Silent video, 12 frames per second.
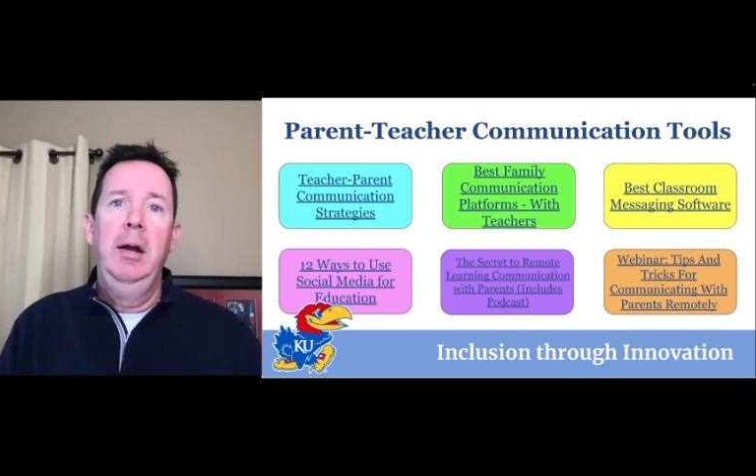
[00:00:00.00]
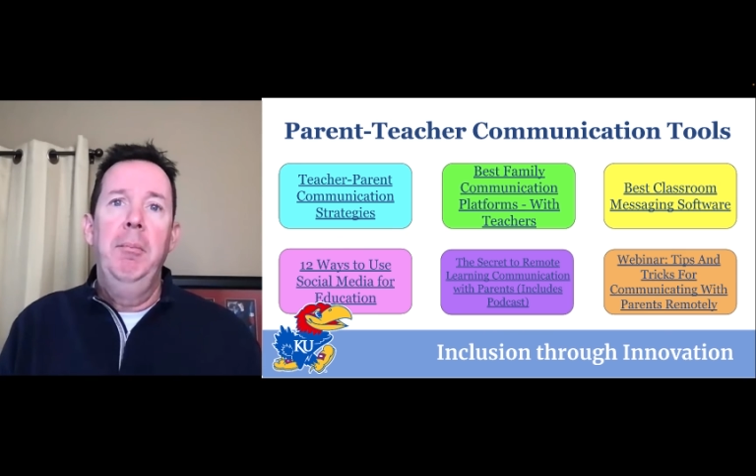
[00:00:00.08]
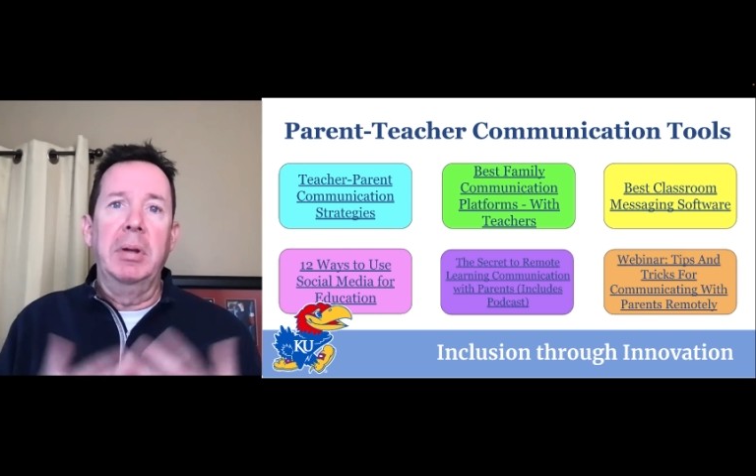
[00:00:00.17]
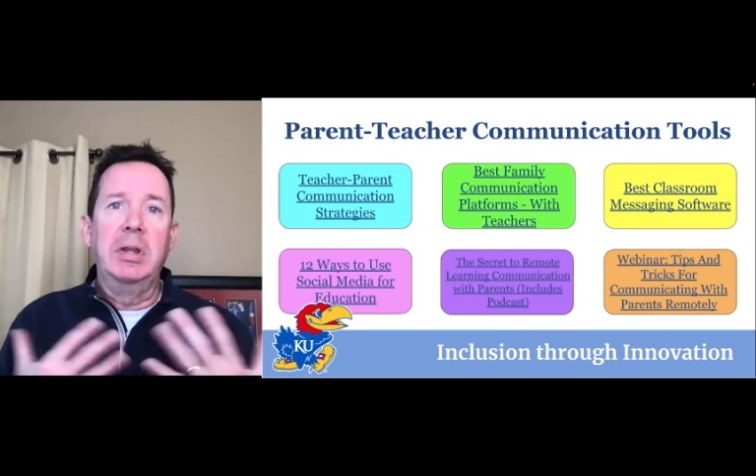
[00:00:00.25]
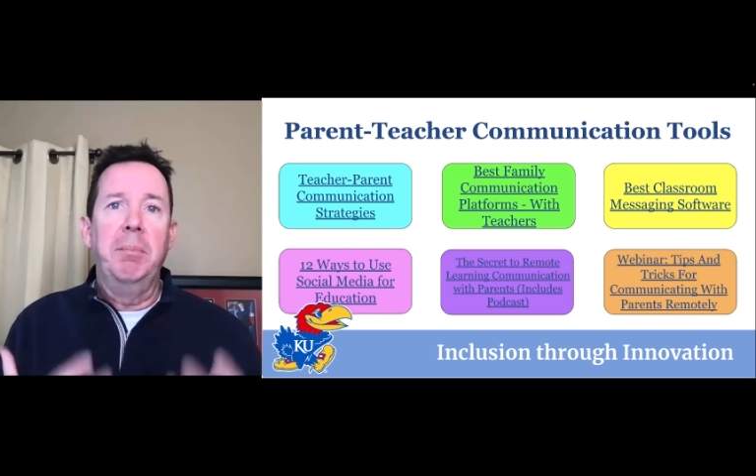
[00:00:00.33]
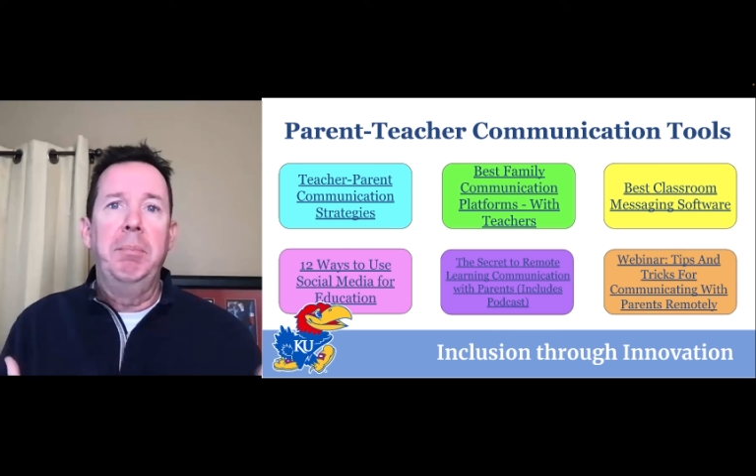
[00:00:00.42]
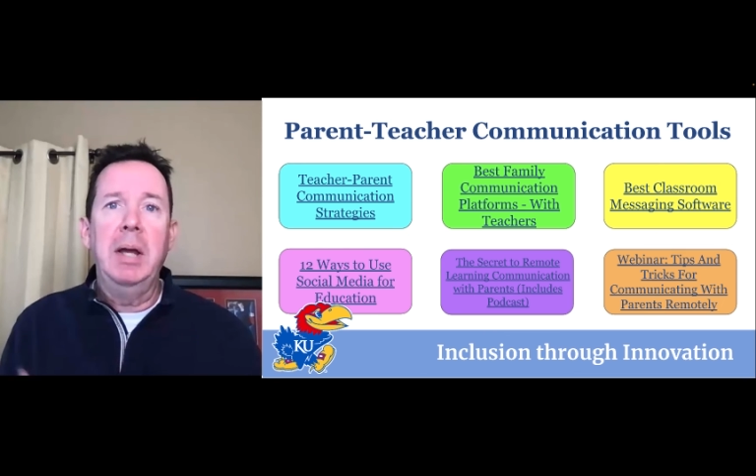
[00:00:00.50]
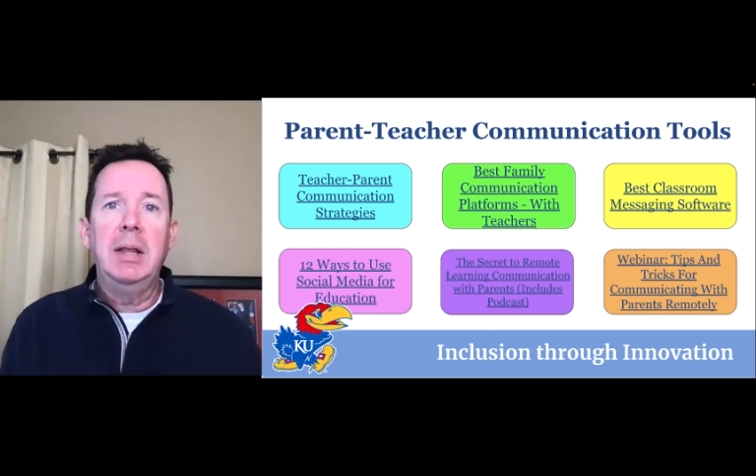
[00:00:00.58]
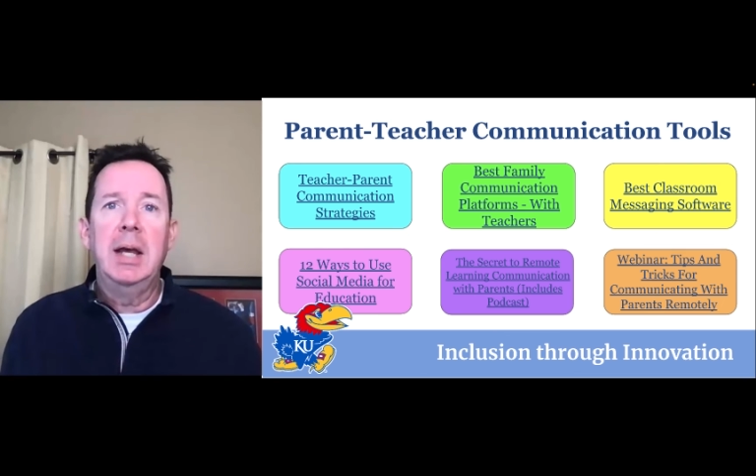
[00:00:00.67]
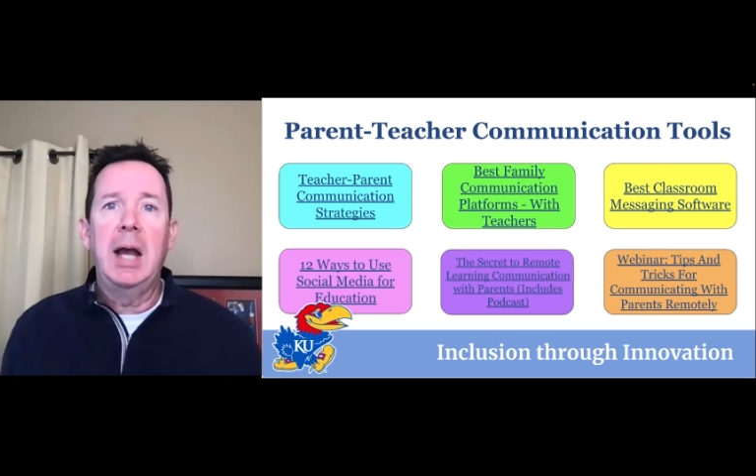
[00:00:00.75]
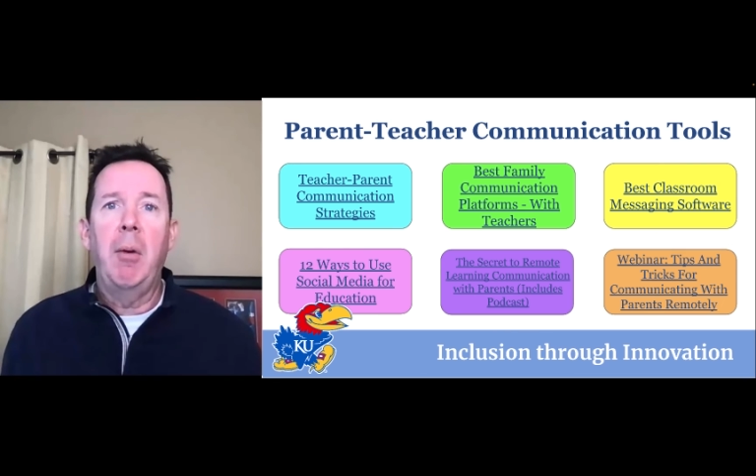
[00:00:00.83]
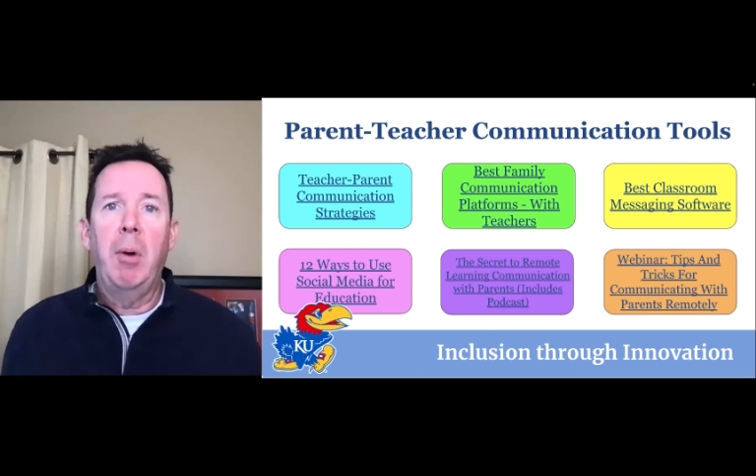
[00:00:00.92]
but the big
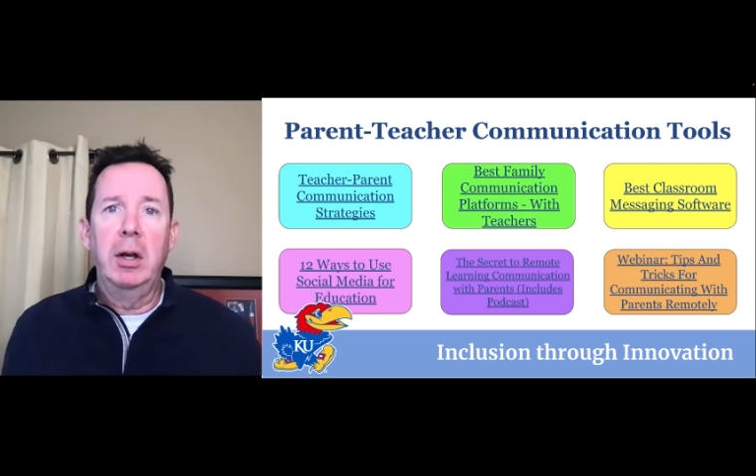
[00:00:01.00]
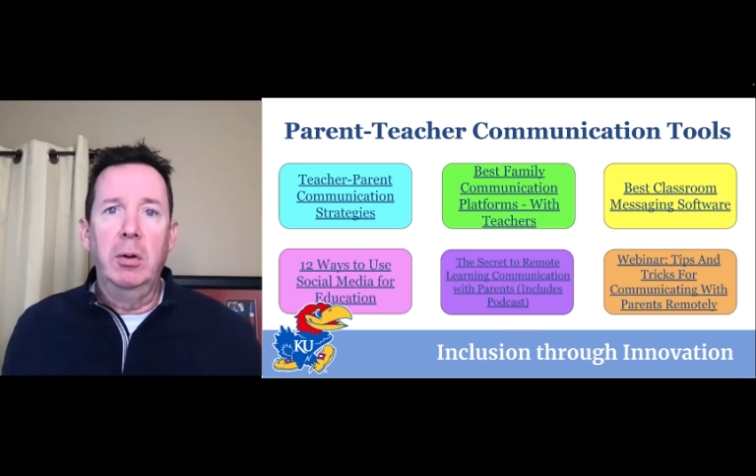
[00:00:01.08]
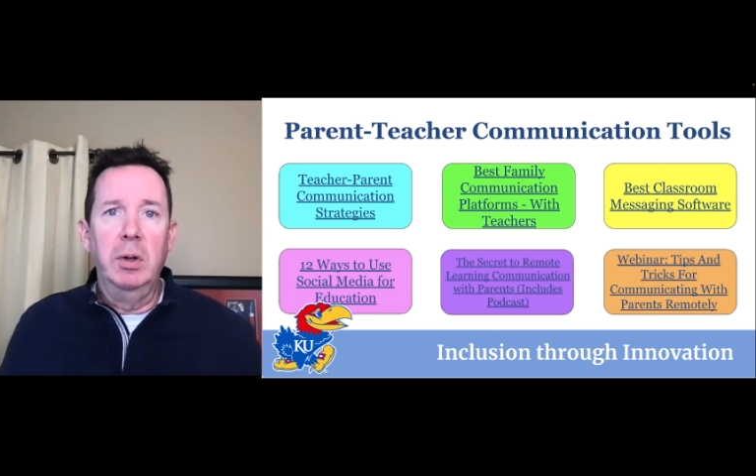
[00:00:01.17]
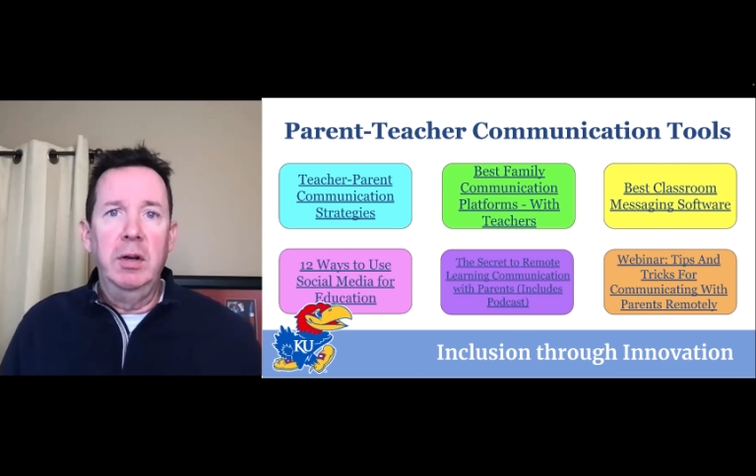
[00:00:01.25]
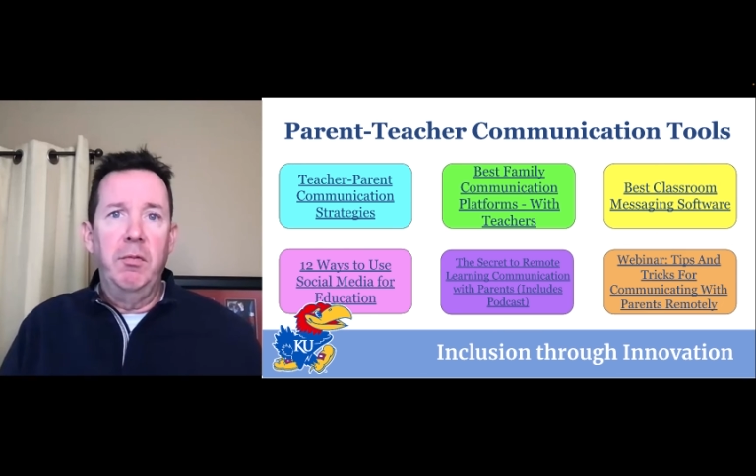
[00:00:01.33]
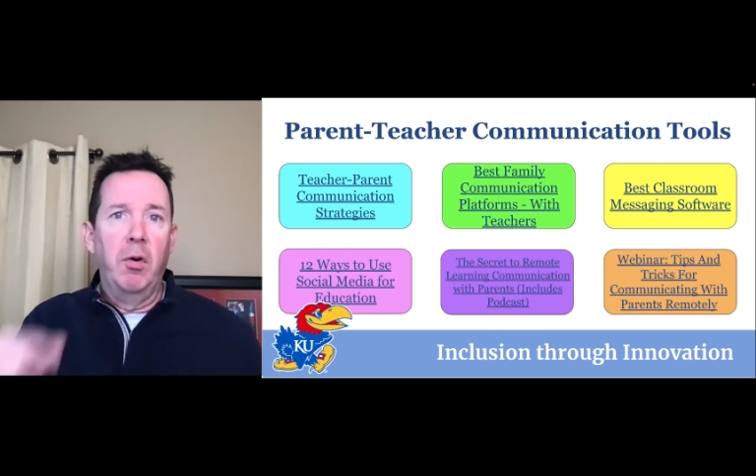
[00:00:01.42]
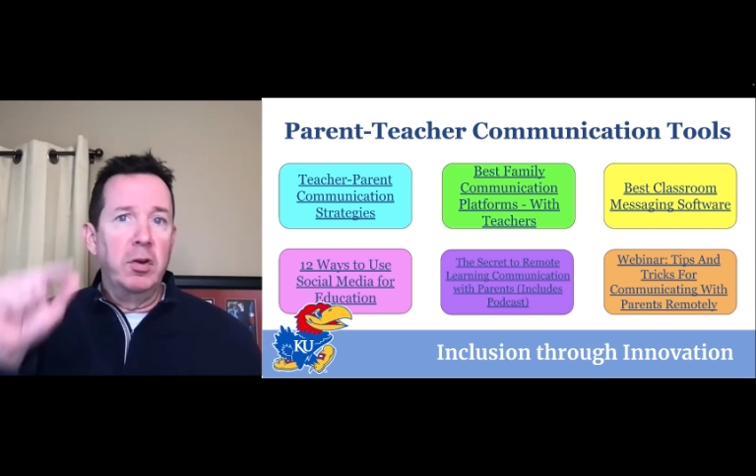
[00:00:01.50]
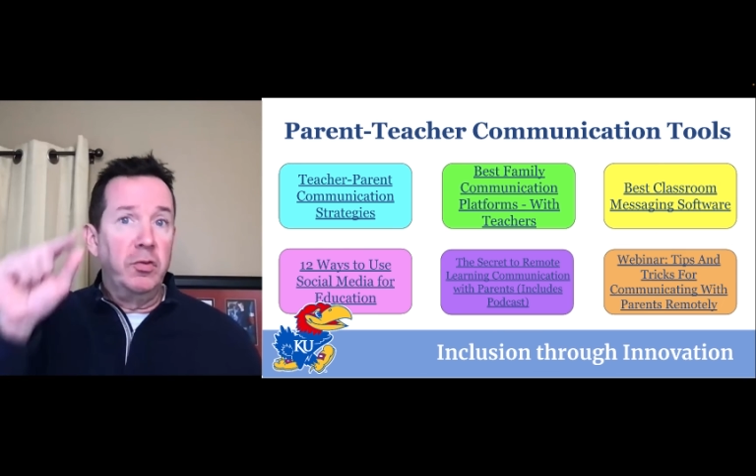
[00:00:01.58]
thing I wanted to reinforce